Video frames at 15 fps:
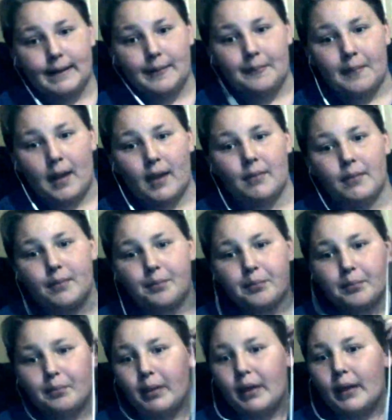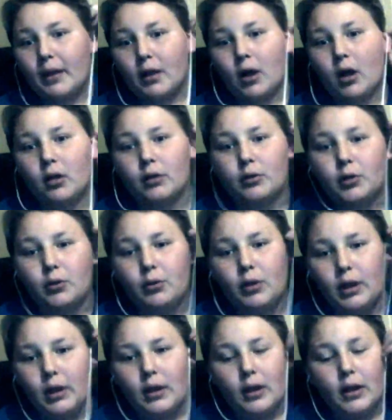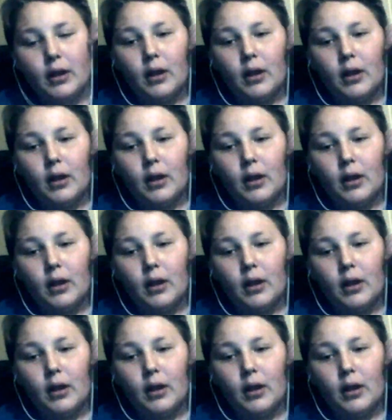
it might be a Call of Duty